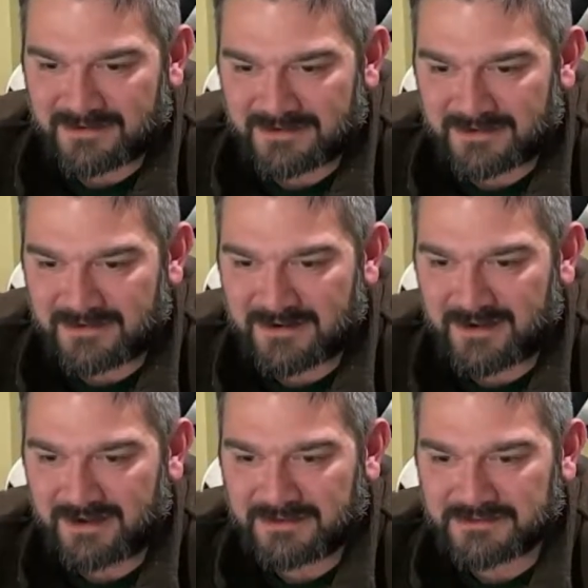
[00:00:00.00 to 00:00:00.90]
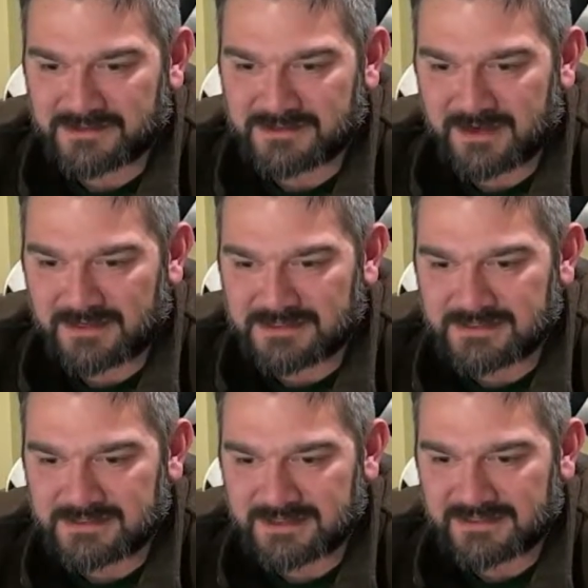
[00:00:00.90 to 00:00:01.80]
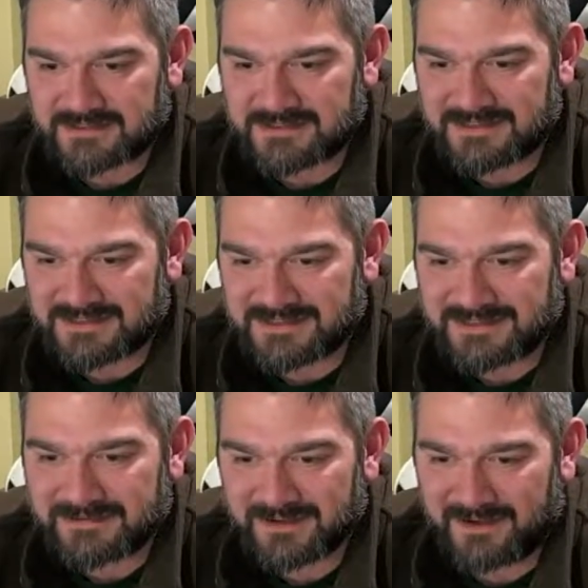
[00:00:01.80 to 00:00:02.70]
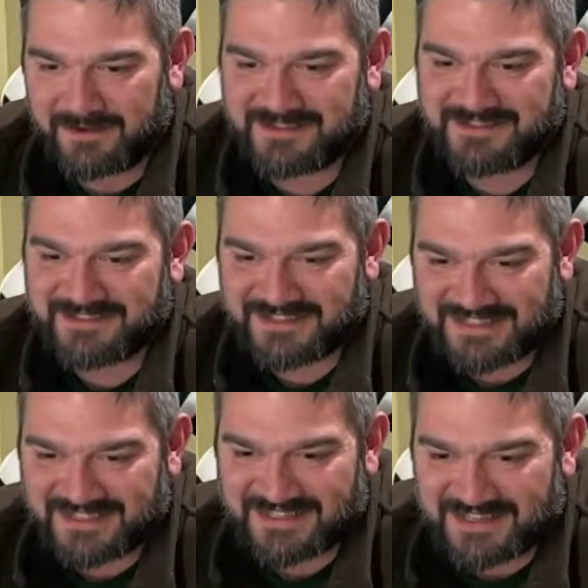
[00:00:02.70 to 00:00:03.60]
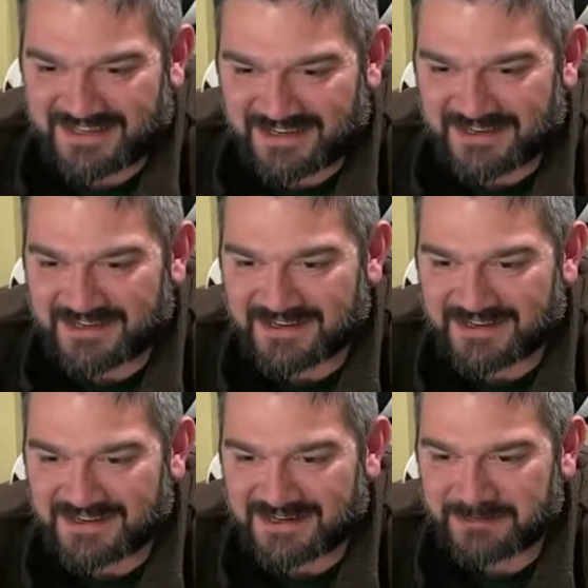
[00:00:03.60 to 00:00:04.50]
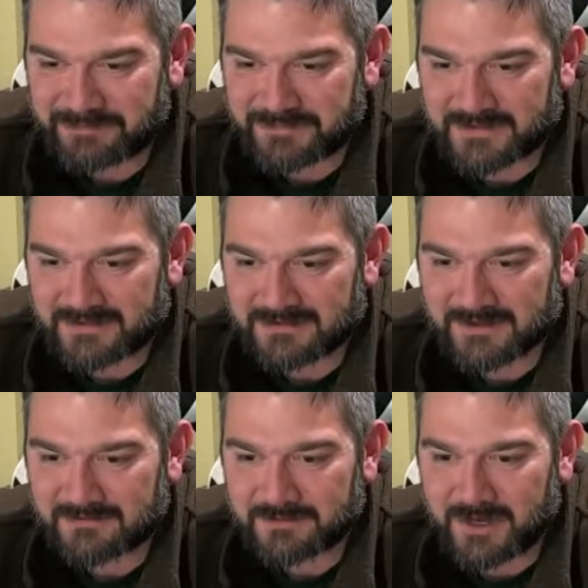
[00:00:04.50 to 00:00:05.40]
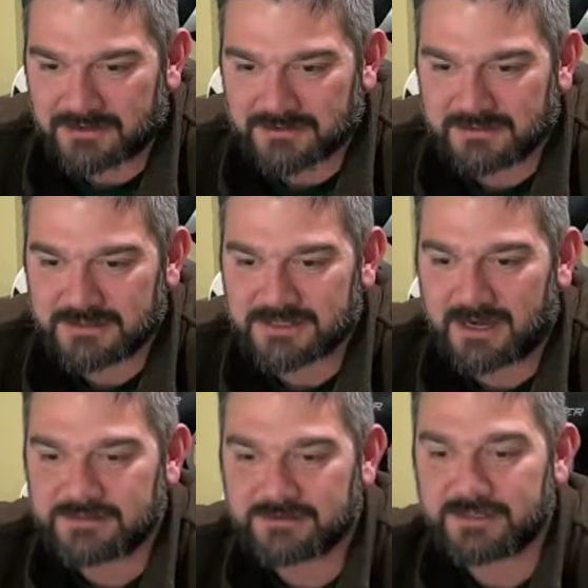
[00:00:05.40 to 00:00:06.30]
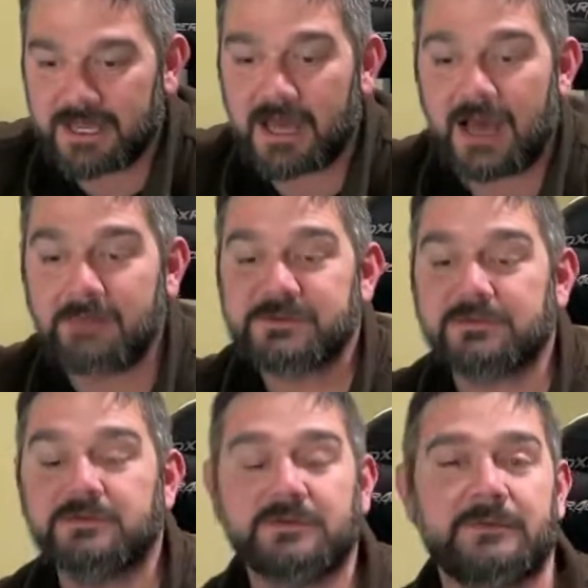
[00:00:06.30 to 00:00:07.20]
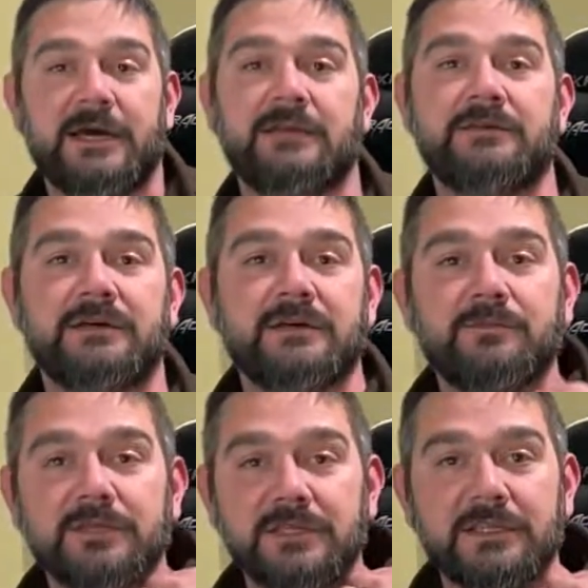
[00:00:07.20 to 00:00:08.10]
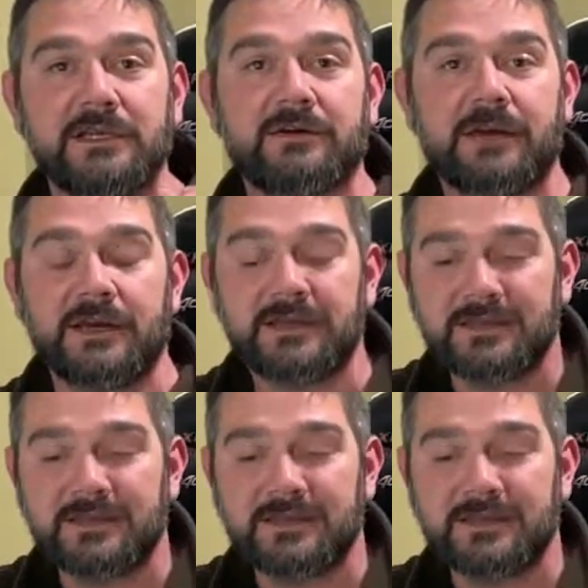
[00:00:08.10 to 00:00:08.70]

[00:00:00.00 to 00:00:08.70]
All right, just stocking CCXD. Nice. Love the modular design to it. Yeah, absolutely, man. Completely agree.